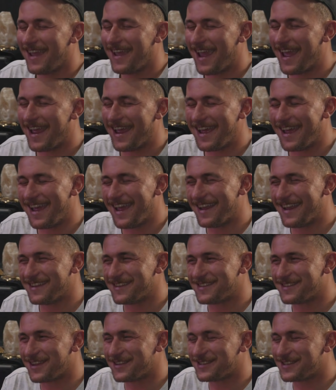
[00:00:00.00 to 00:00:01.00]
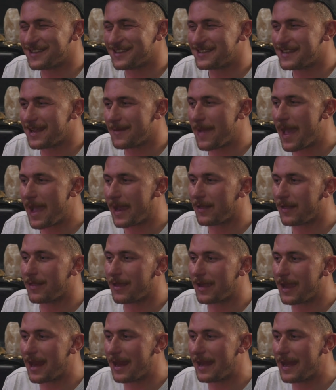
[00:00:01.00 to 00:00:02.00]
And, and to, to sit back and
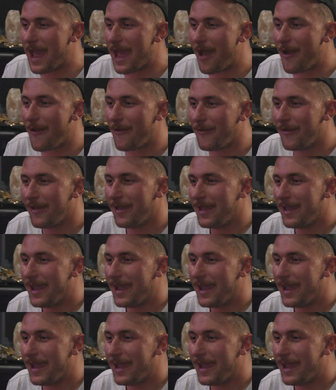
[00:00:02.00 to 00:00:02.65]
look at it now,